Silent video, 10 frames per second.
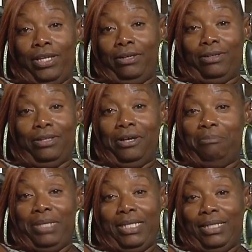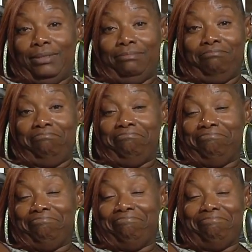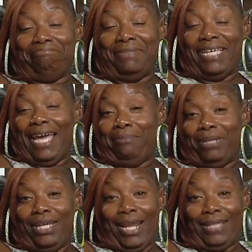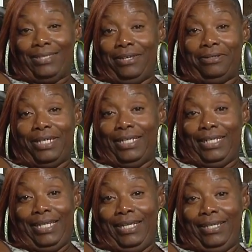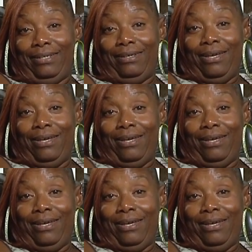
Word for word: they'll love me and be happy that I stepped in and did it.